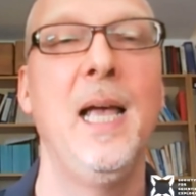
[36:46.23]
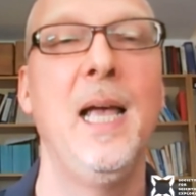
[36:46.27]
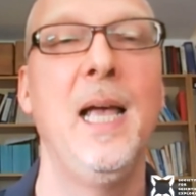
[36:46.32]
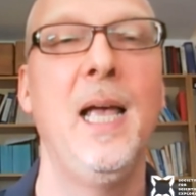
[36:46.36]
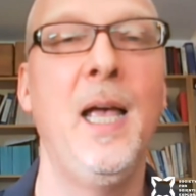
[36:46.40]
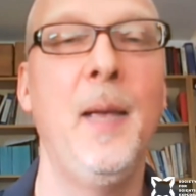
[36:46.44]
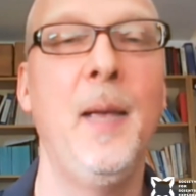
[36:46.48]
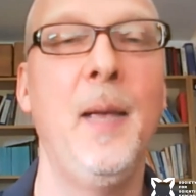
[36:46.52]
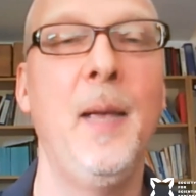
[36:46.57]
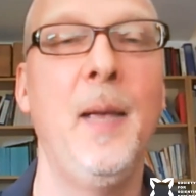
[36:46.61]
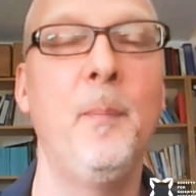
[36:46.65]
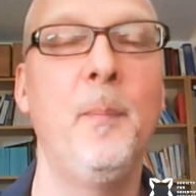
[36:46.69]

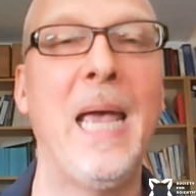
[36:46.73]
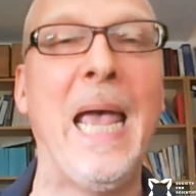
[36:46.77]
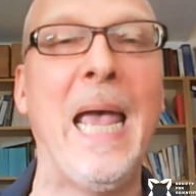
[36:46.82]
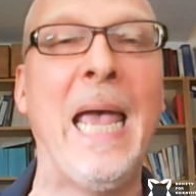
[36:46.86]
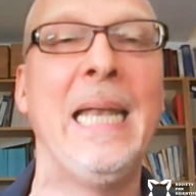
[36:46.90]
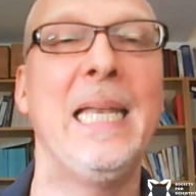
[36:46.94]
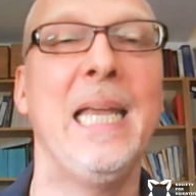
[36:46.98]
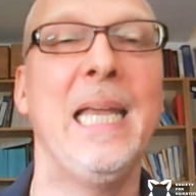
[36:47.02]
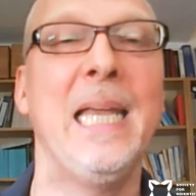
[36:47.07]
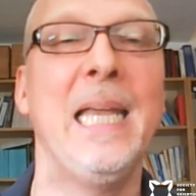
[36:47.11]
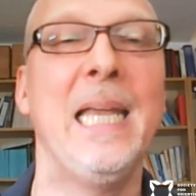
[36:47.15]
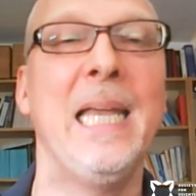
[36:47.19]
Um,
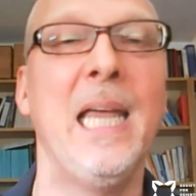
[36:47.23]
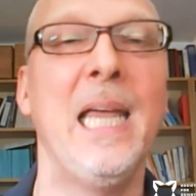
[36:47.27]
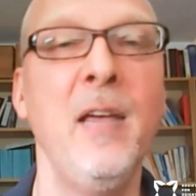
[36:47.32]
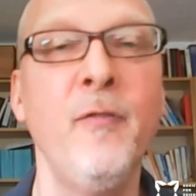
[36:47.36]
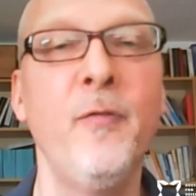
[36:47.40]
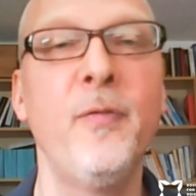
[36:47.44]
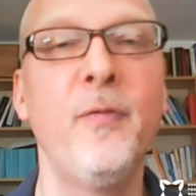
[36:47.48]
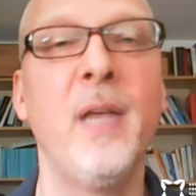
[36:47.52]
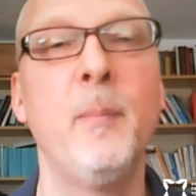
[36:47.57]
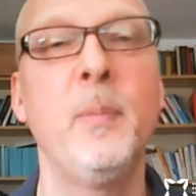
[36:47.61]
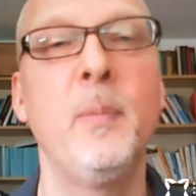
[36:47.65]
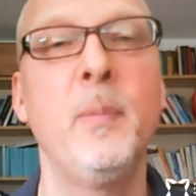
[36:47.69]
and
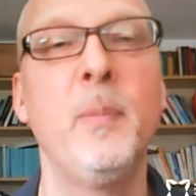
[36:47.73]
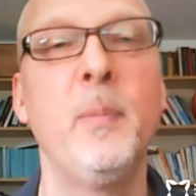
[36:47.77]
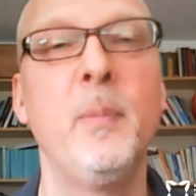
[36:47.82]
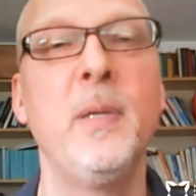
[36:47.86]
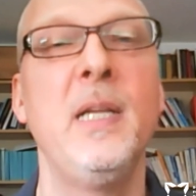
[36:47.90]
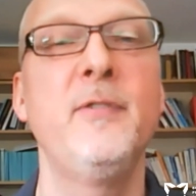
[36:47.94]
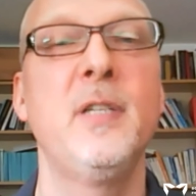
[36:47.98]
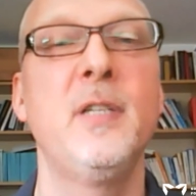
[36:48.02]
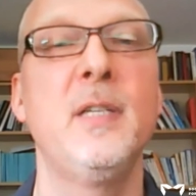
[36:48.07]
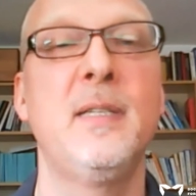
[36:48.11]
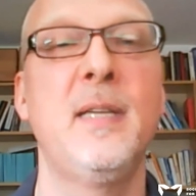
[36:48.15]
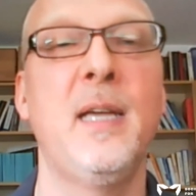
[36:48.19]
if their
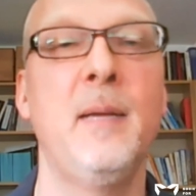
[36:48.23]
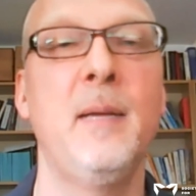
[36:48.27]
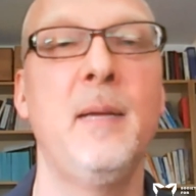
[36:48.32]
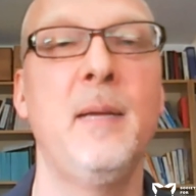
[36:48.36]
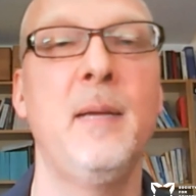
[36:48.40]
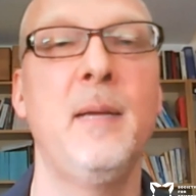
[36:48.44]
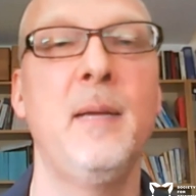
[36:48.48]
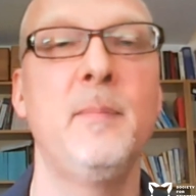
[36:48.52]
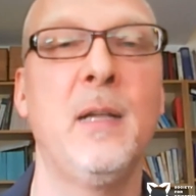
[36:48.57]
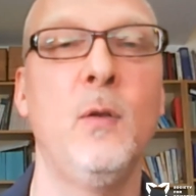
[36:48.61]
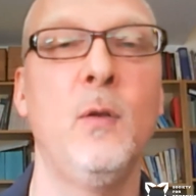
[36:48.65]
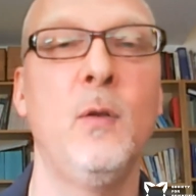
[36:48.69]
belief
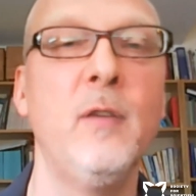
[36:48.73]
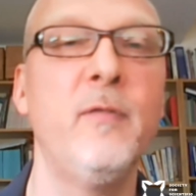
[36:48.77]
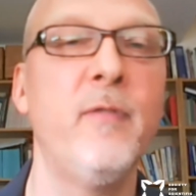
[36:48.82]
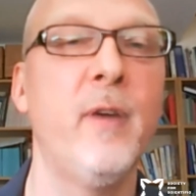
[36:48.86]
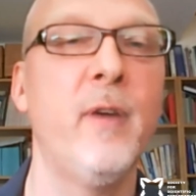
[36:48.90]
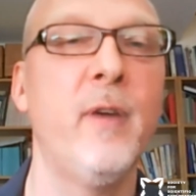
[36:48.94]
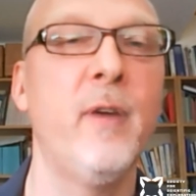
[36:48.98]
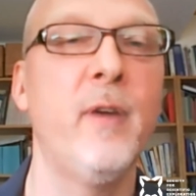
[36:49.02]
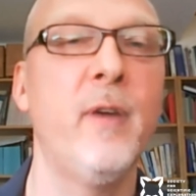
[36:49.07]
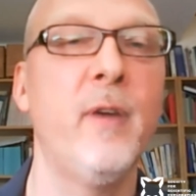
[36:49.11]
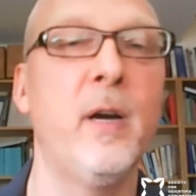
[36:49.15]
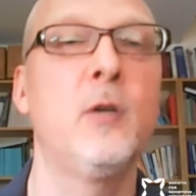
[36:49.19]
systems are not
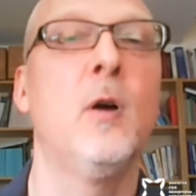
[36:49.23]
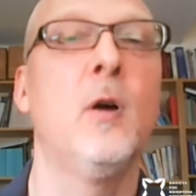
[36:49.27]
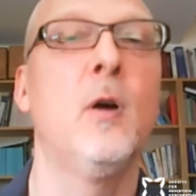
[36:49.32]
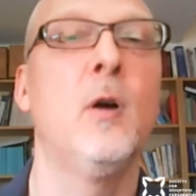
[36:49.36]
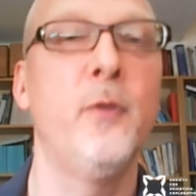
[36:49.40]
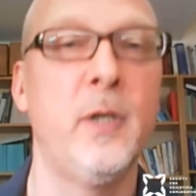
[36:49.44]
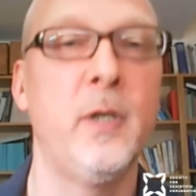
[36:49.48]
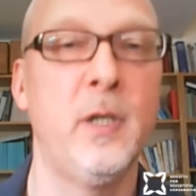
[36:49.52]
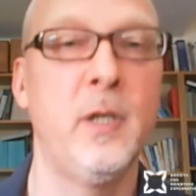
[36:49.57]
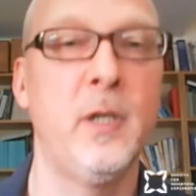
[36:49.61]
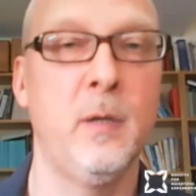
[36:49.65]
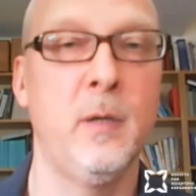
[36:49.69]
very
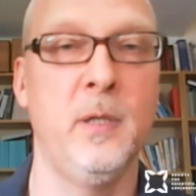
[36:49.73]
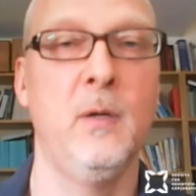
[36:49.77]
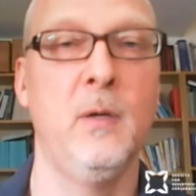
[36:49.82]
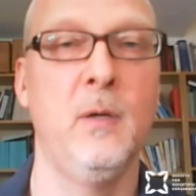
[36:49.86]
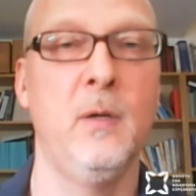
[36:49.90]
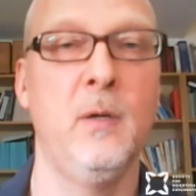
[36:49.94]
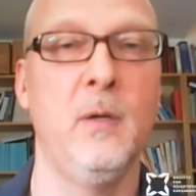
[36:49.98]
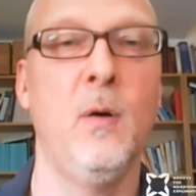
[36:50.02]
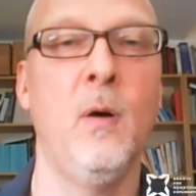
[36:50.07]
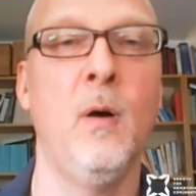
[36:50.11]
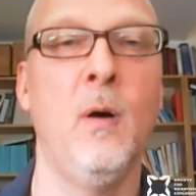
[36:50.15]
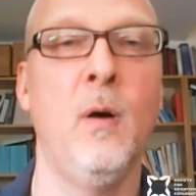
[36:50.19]
comfortable
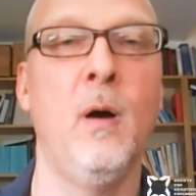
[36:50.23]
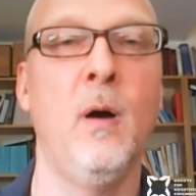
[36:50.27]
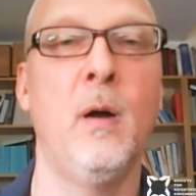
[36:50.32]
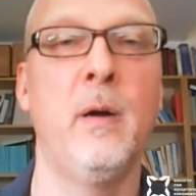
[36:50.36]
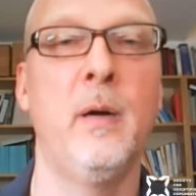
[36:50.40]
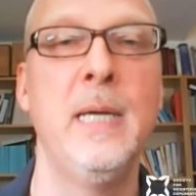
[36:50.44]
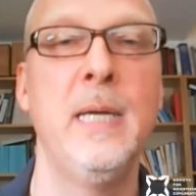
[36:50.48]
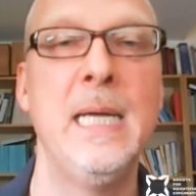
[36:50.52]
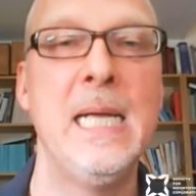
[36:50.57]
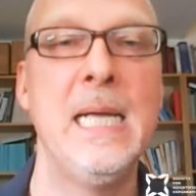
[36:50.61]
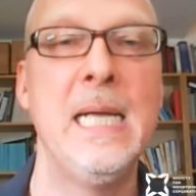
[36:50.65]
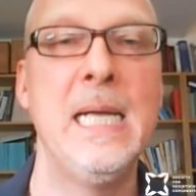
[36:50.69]

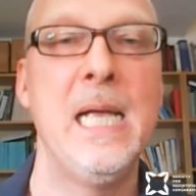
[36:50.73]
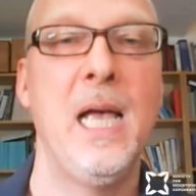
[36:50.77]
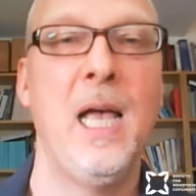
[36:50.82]
or,